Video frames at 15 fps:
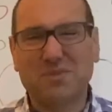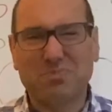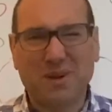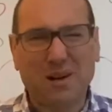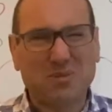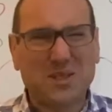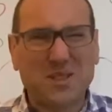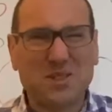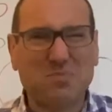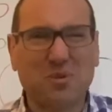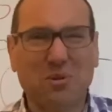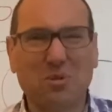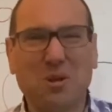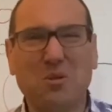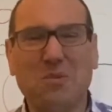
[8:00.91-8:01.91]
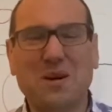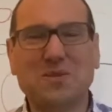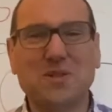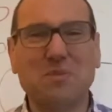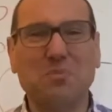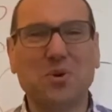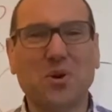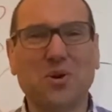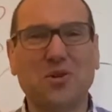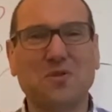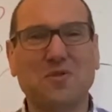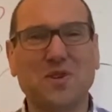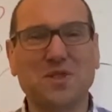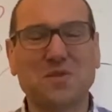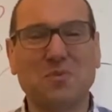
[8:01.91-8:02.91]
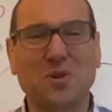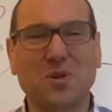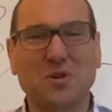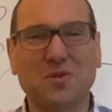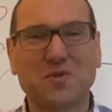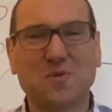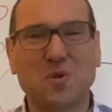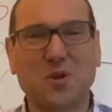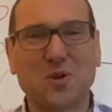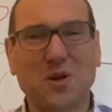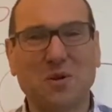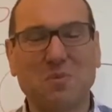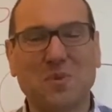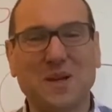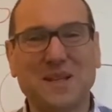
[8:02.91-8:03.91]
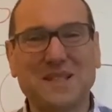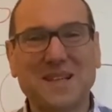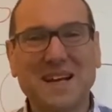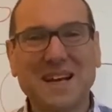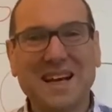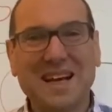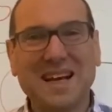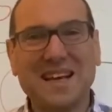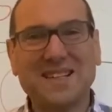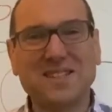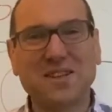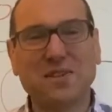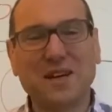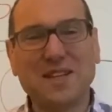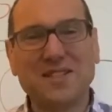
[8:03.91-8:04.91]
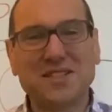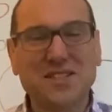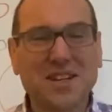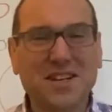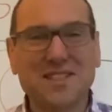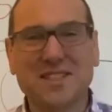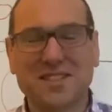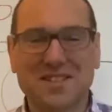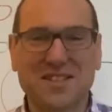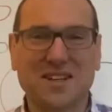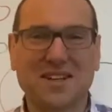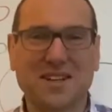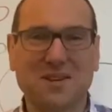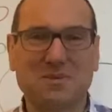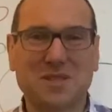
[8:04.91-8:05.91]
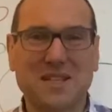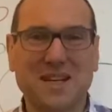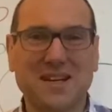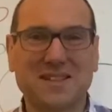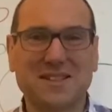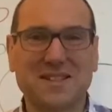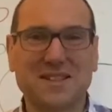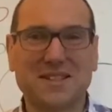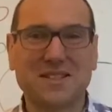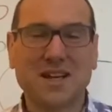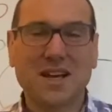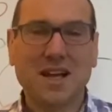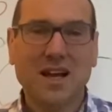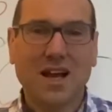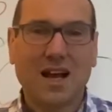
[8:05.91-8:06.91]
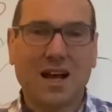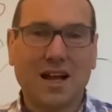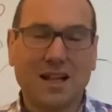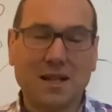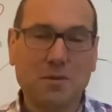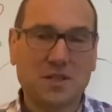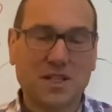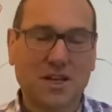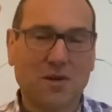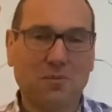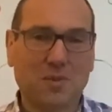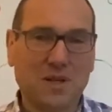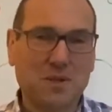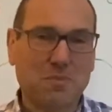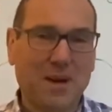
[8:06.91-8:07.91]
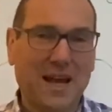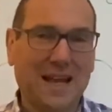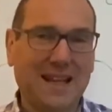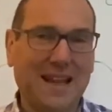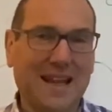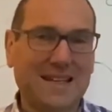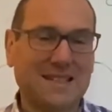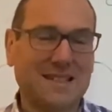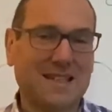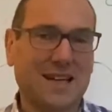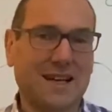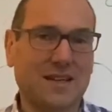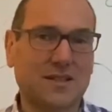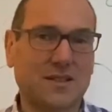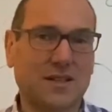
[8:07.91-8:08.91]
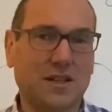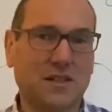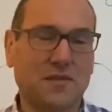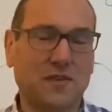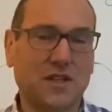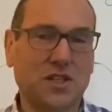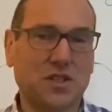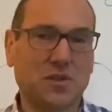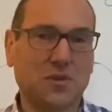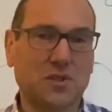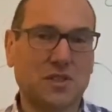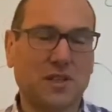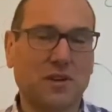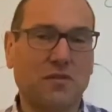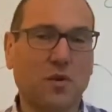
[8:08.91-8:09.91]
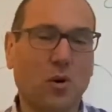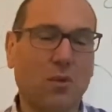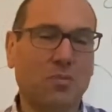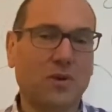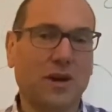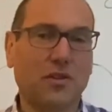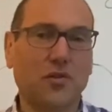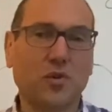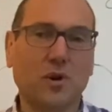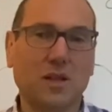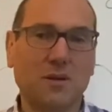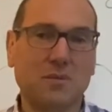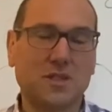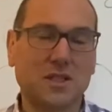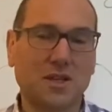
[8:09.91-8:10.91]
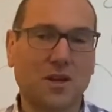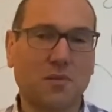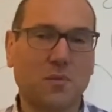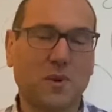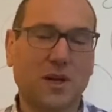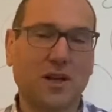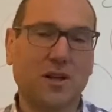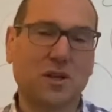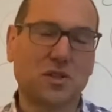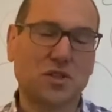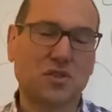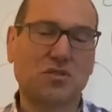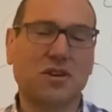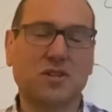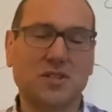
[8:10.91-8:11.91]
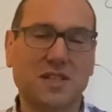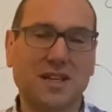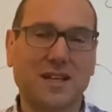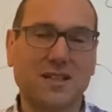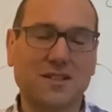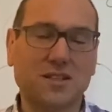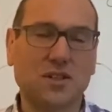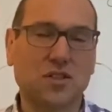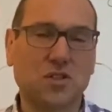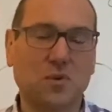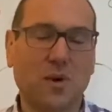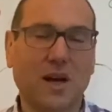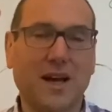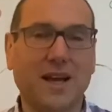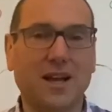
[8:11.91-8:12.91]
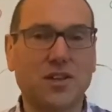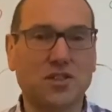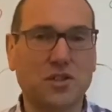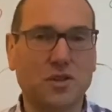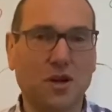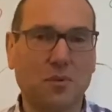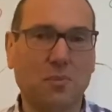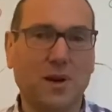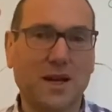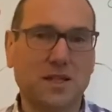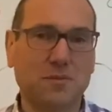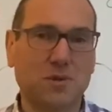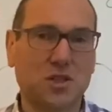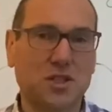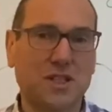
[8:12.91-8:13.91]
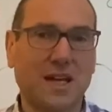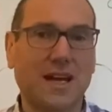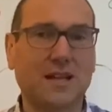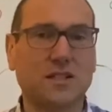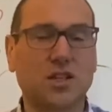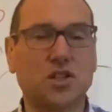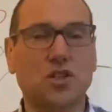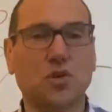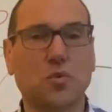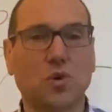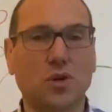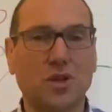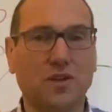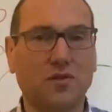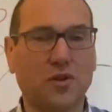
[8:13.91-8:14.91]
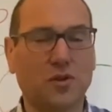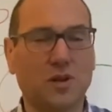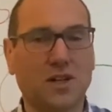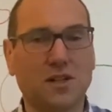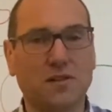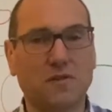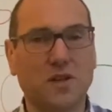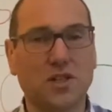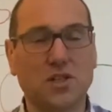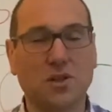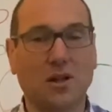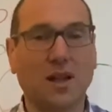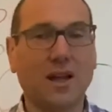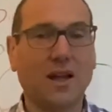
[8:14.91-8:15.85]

perhaps this is probably the most important for small companies, is that in certain circumstances, limited companies pay less tax than individuals. So if you operate through a limited company, you construct it in such a way as you don't pay as much tax as you would if you're an individual.